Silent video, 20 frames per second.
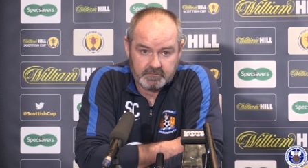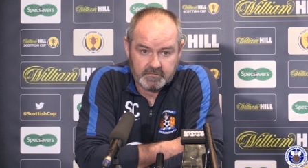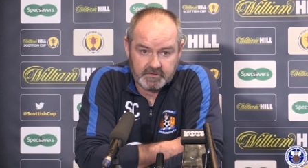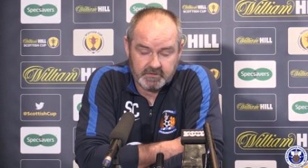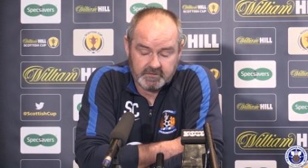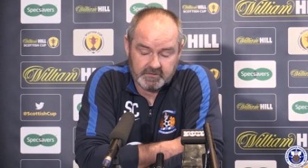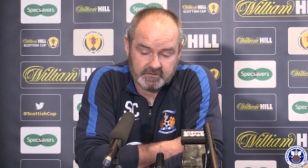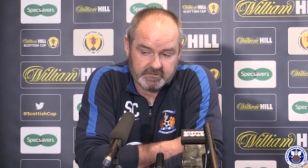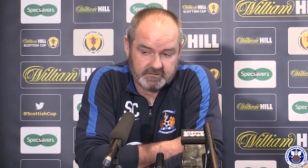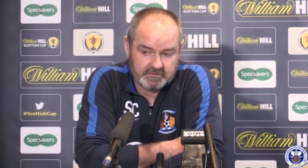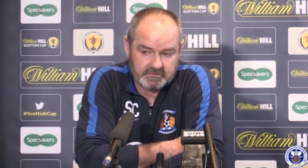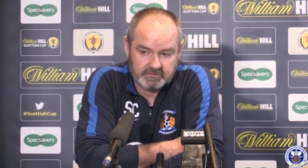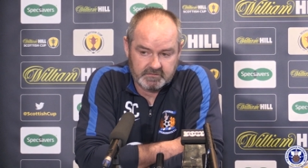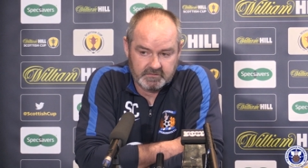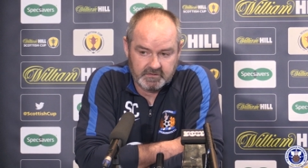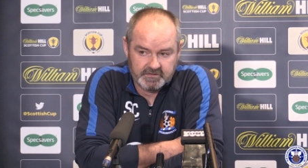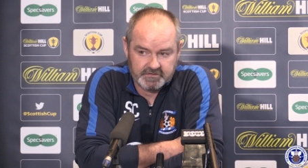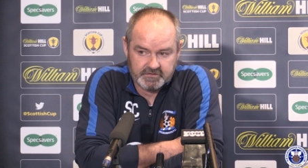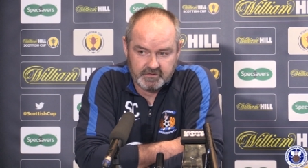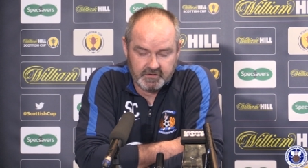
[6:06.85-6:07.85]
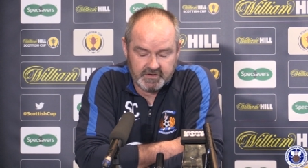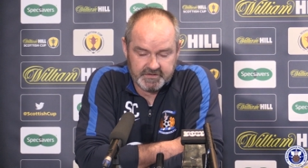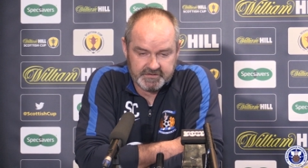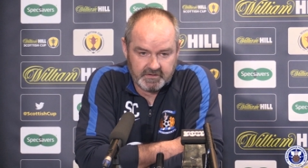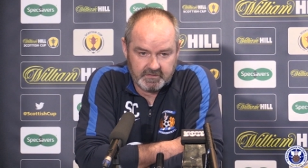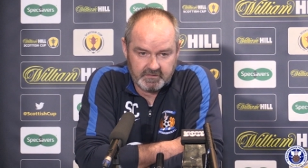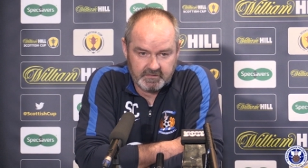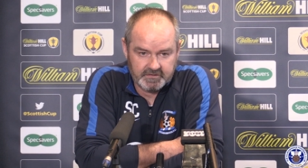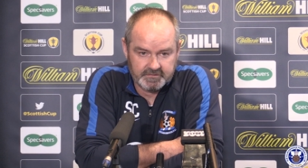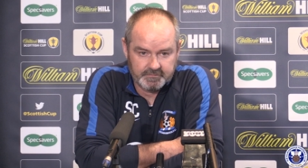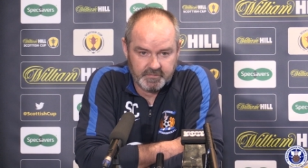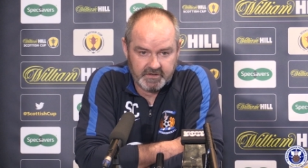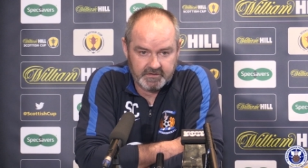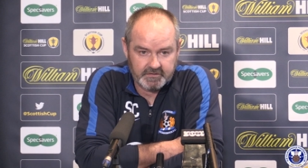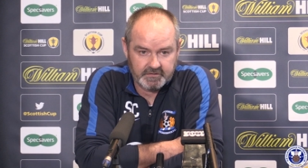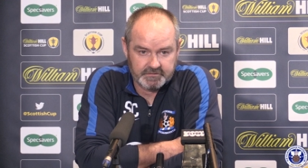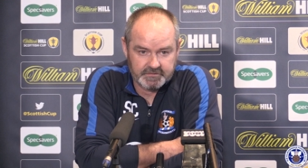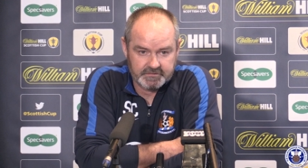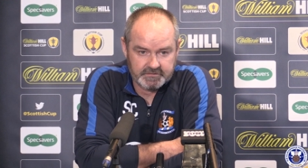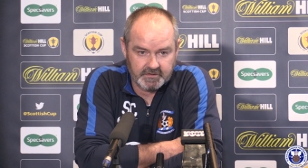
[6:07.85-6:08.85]
It is crazy. It's
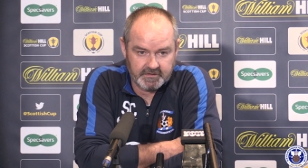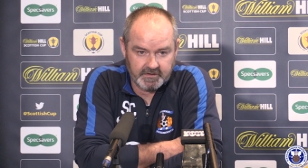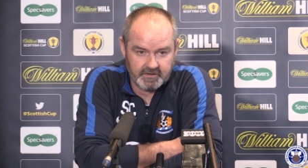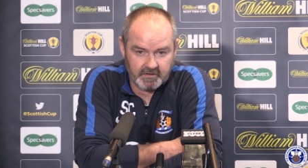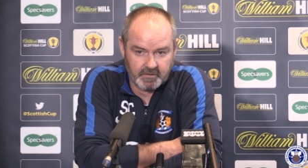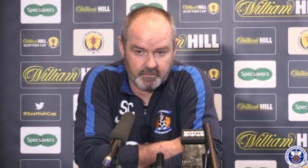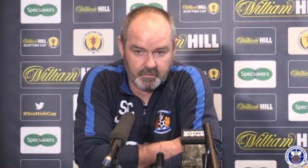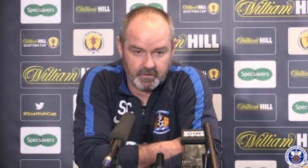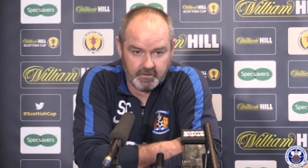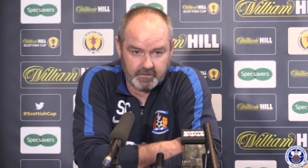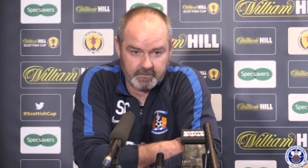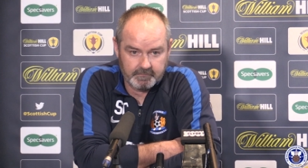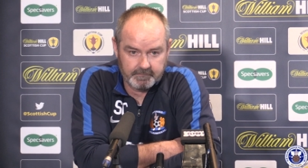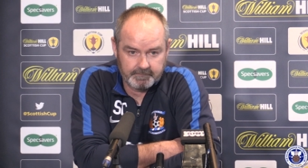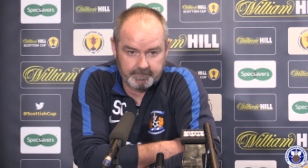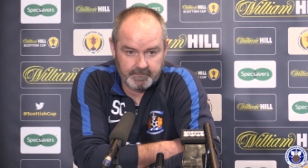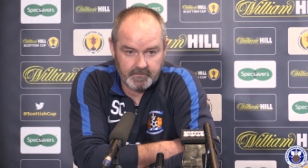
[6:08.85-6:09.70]
better just to take the point,